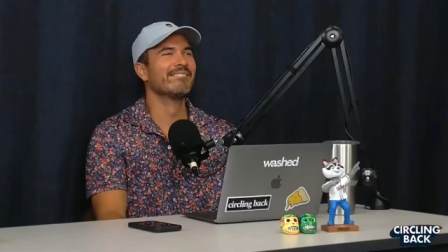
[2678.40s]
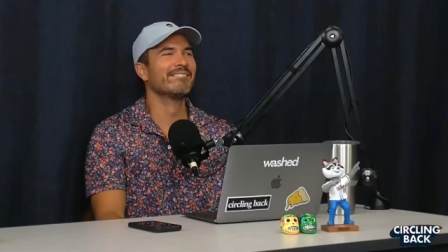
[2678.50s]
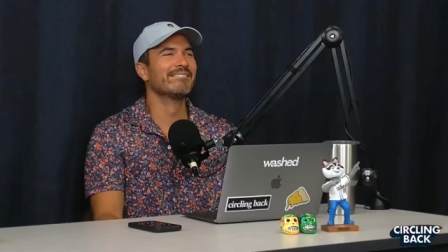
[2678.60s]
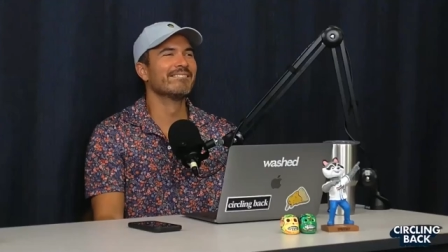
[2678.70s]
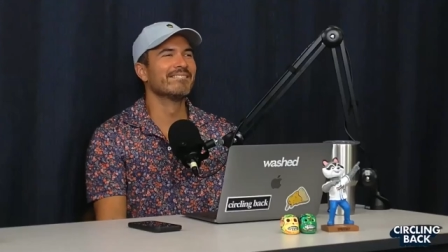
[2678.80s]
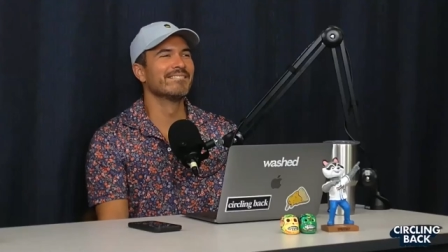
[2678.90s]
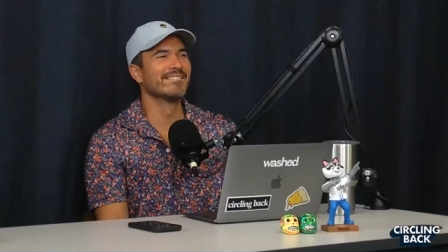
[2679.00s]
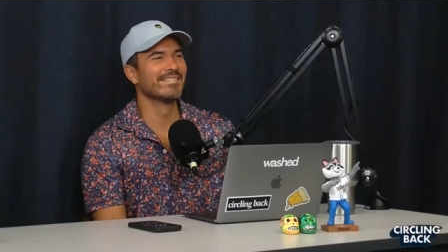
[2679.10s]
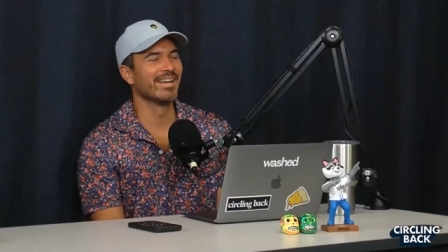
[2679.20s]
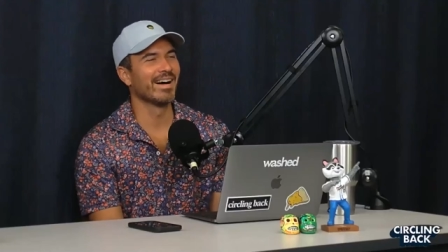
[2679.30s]
on the Mexican
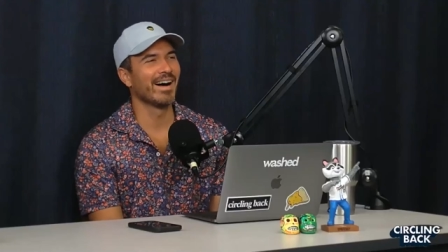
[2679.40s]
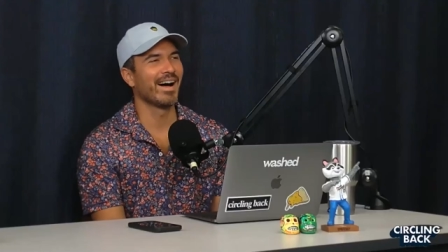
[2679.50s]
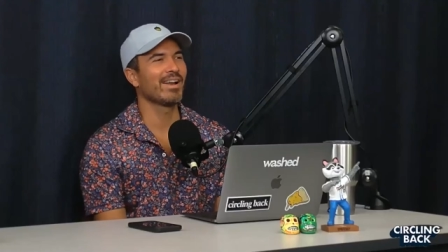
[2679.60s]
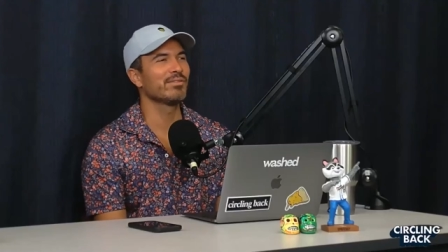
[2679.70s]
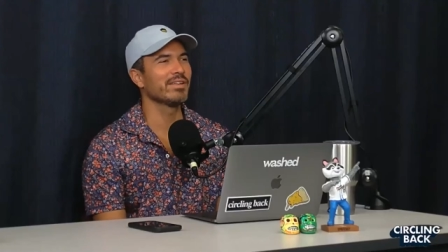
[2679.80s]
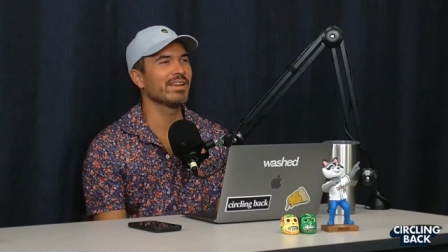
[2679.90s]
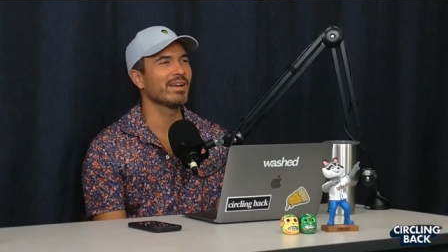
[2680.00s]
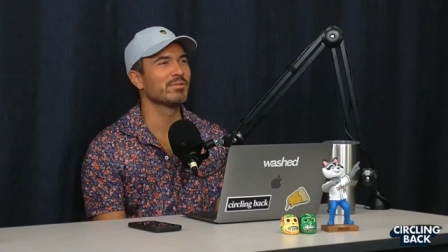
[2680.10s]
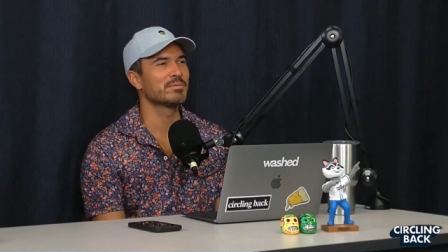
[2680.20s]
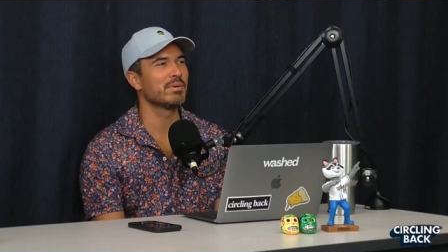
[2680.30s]
cartel? I don't think
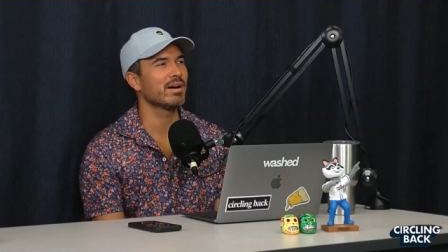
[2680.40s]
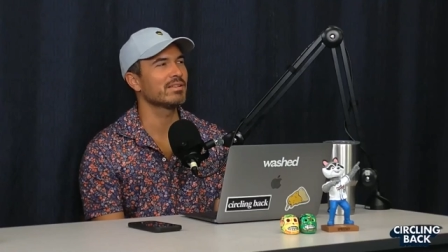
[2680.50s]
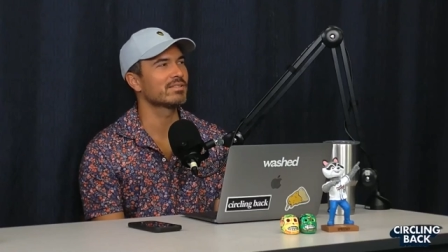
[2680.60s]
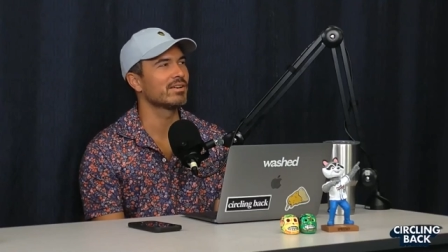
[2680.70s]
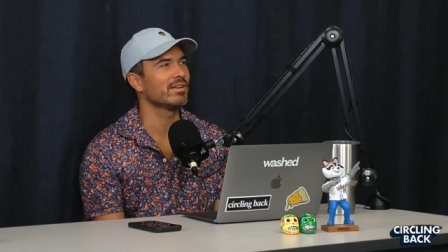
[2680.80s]
that was Biden's call.